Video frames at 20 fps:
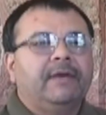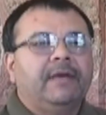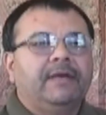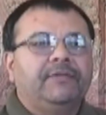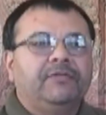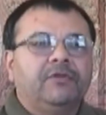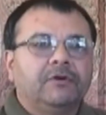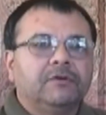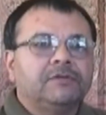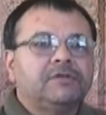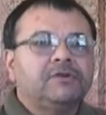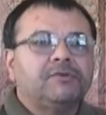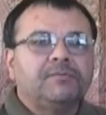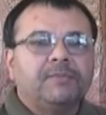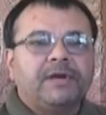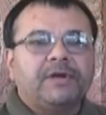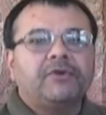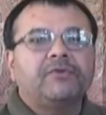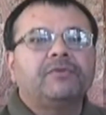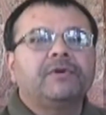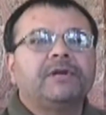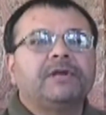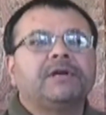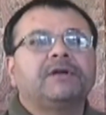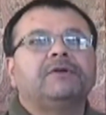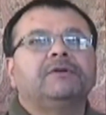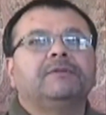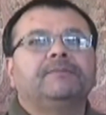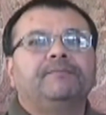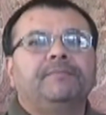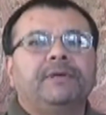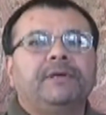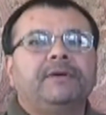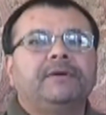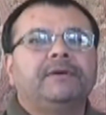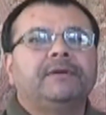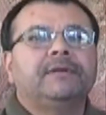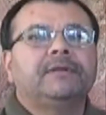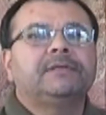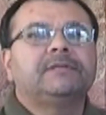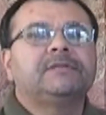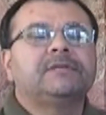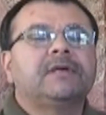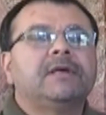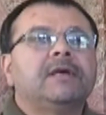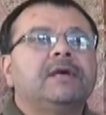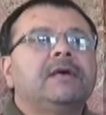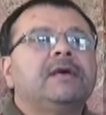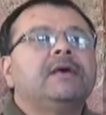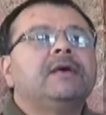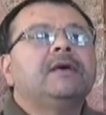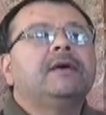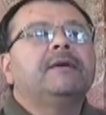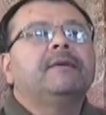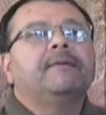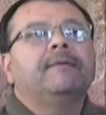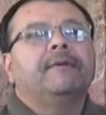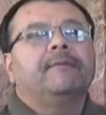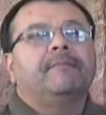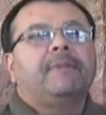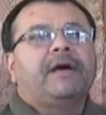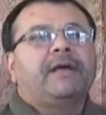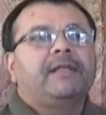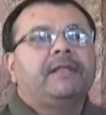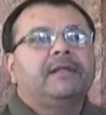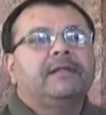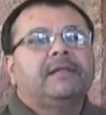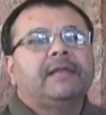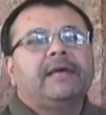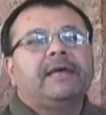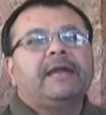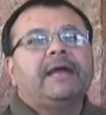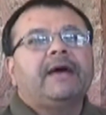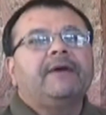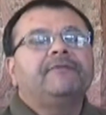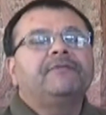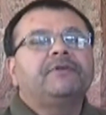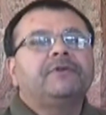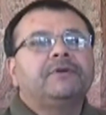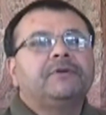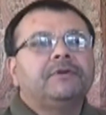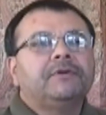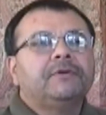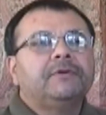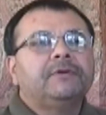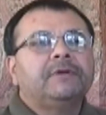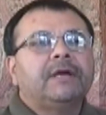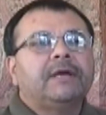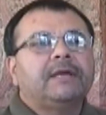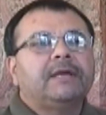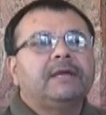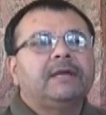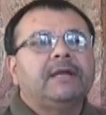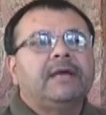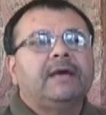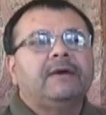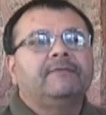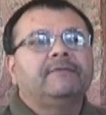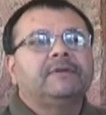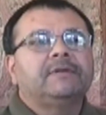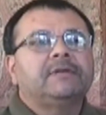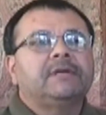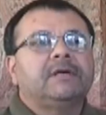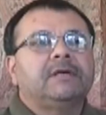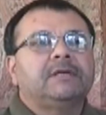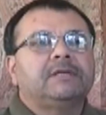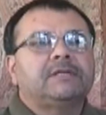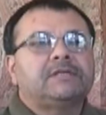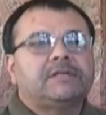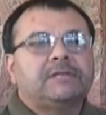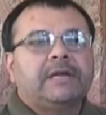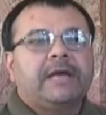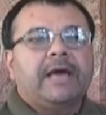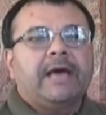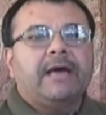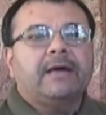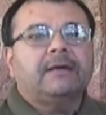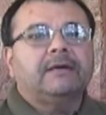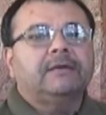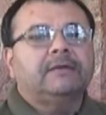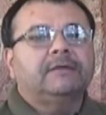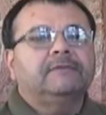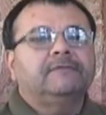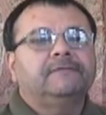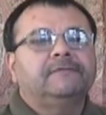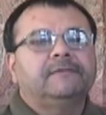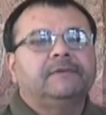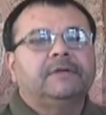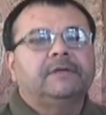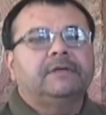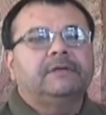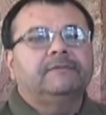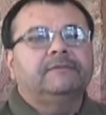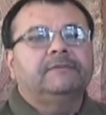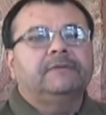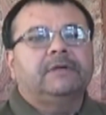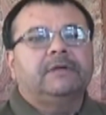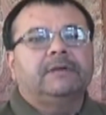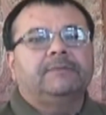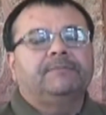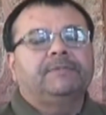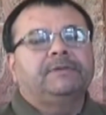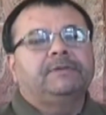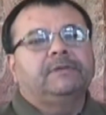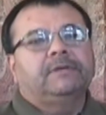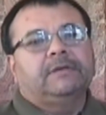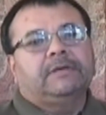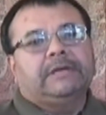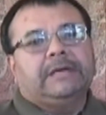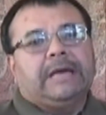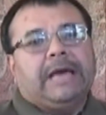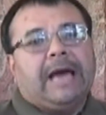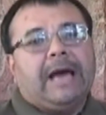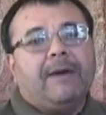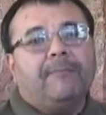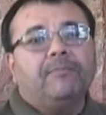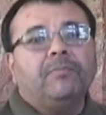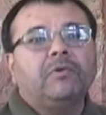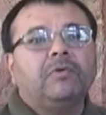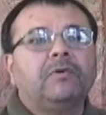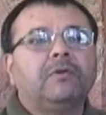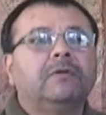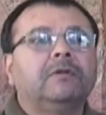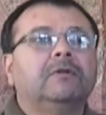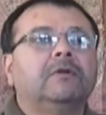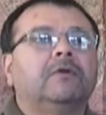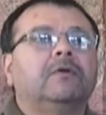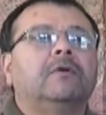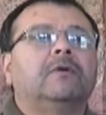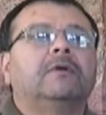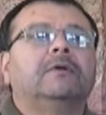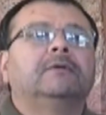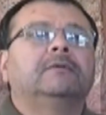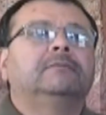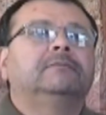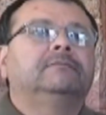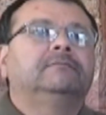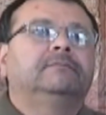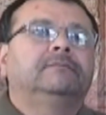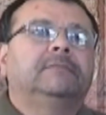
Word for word: and those are my critical periods. Uh, by the late afternoon, I can have a, a snack of, of a, an apple or